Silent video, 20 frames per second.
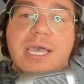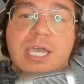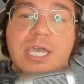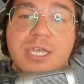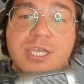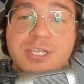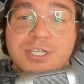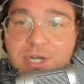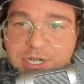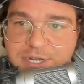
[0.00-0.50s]

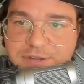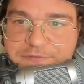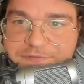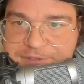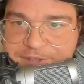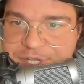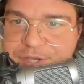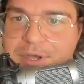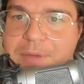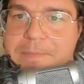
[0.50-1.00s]
you start to
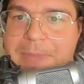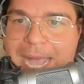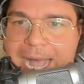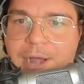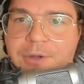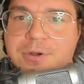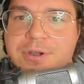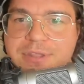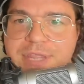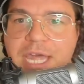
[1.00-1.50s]
feel
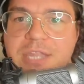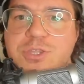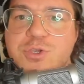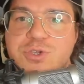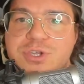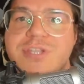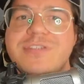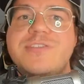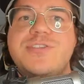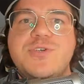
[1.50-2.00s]
empowered that you
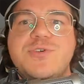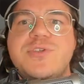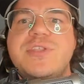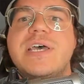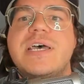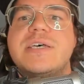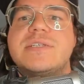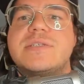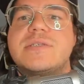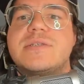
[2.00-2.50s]
can do
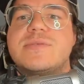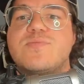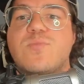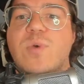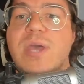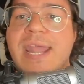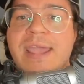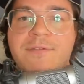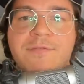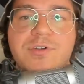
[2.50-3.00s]
this
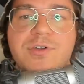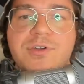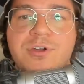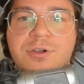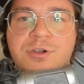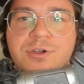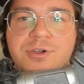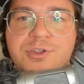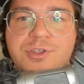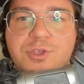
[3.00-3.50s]

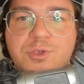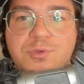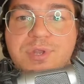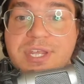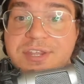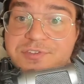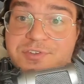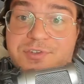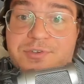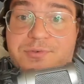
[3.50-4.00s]
whenever you
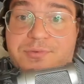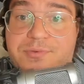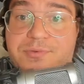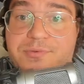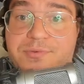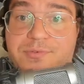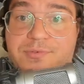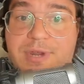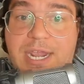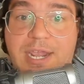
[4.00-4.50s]
need to,
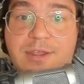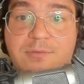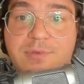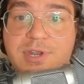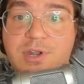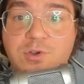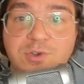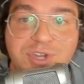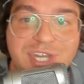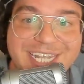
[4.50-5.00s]
right? We
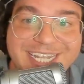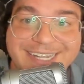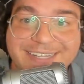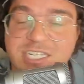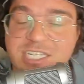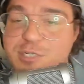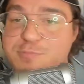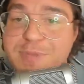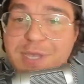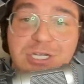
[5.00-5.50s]
don't need
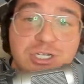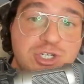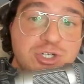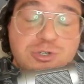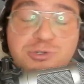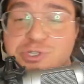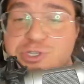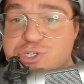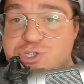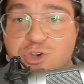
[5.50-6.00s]

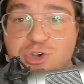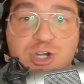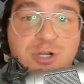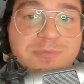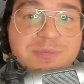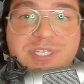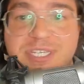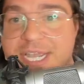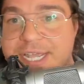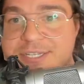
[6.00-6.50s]
special
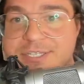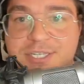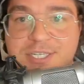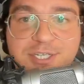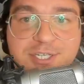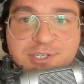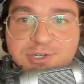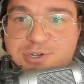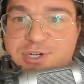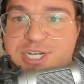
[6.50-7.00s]

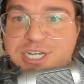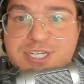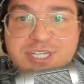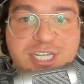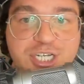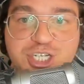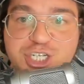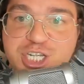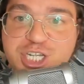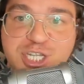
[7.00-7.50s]
circumstances or
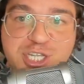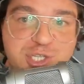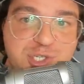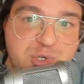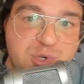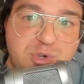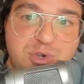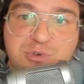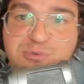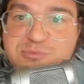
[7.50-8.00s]
conditions
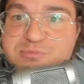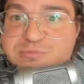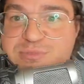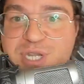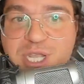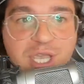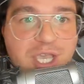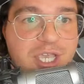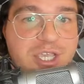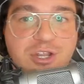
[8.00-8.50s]
or,
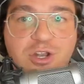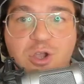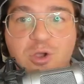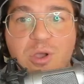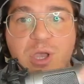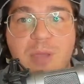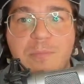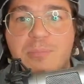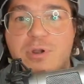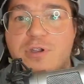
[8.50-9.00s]

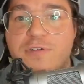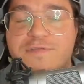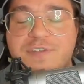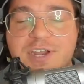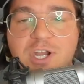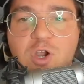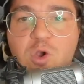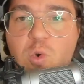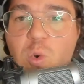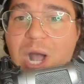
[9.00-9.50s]

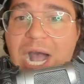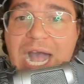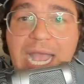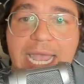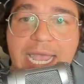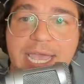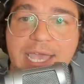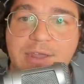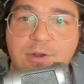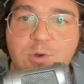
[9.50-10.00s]
perfect
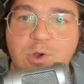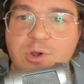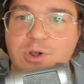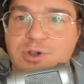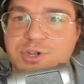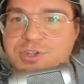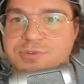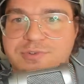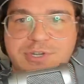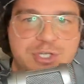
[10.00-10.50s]
quiet or
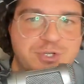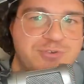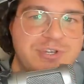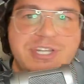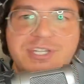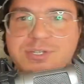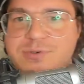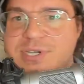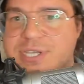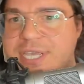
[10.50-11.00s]
to retreat
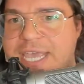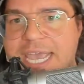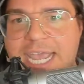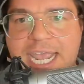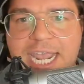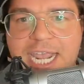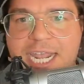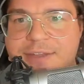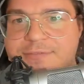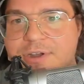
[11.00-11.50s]
to a
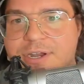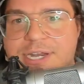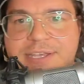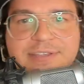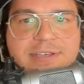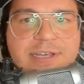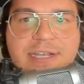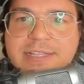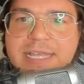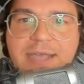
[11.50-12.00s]
cave or
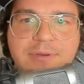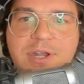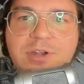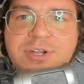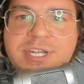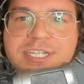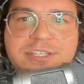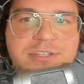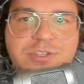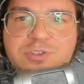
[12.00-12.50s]
anything like that. We don't
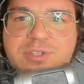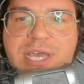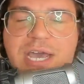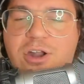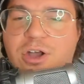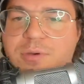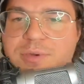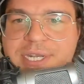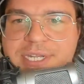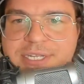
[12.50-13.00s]
need to do that.
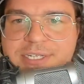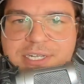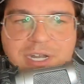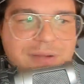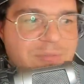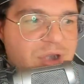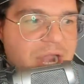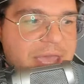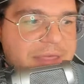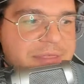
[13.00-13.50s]
All we need is our
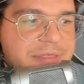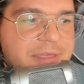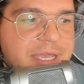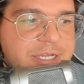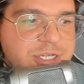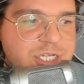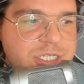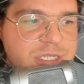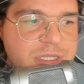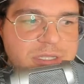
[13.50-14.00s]
breath and
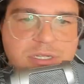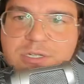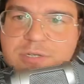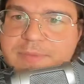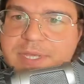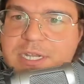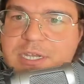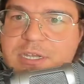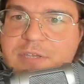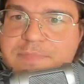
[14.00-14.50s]
just a little
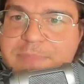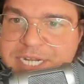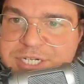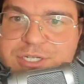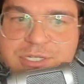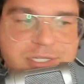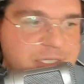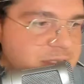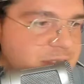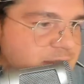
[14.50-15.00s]
bit of
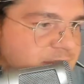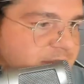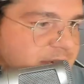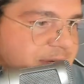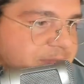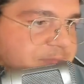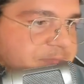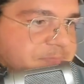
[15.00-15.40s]
patience, right?